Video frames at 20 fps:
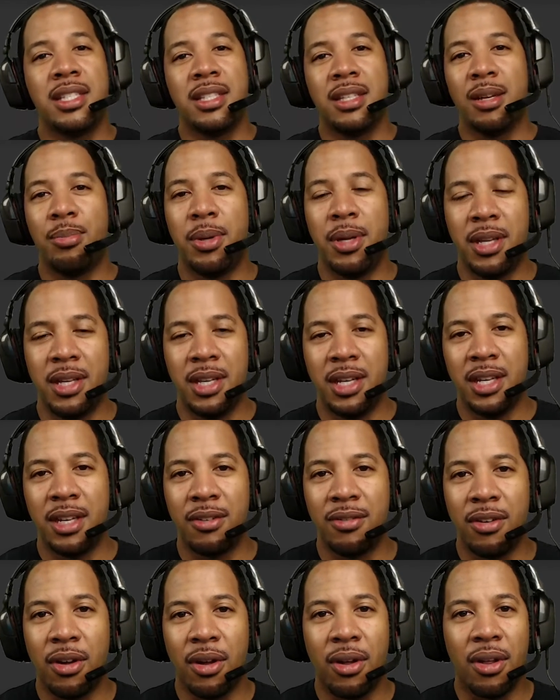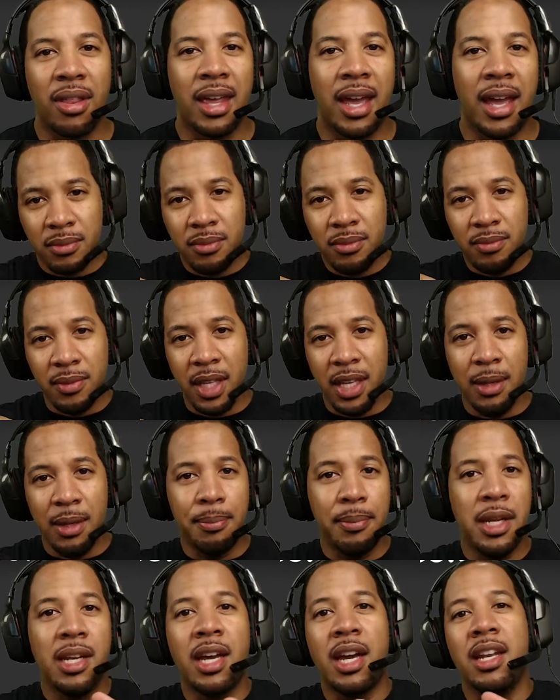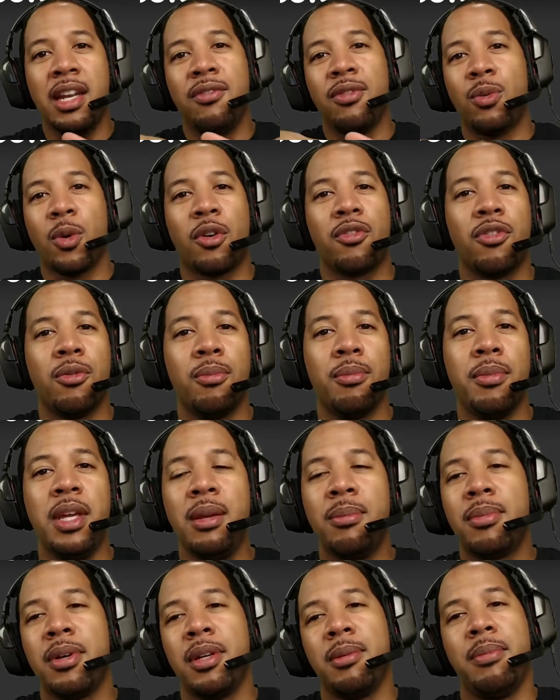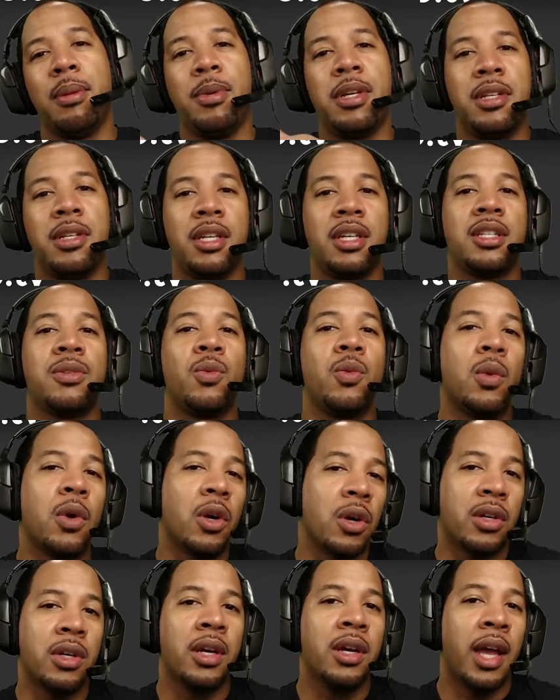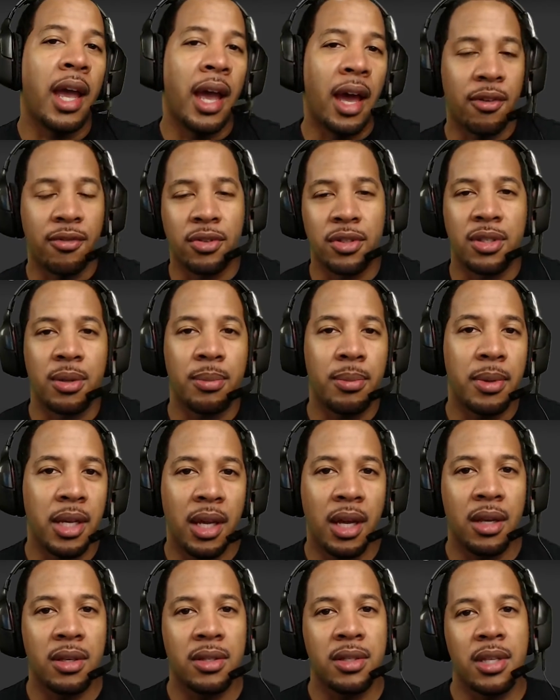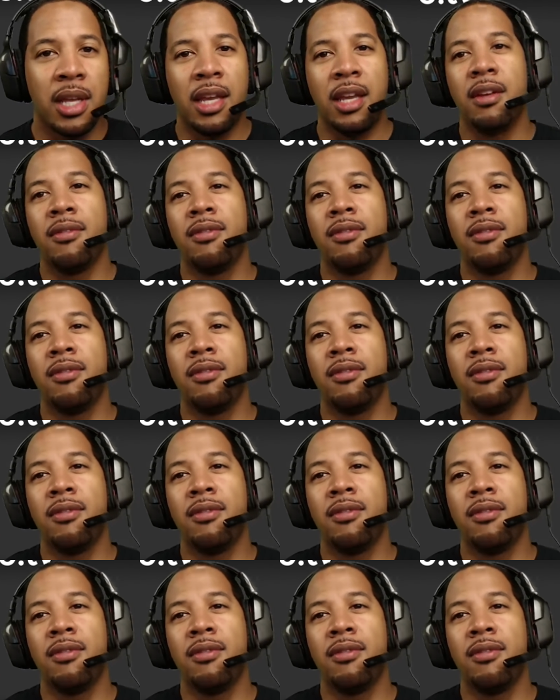opinion of all that. It may not even work for me, but maybe it does work out for somebody else. I give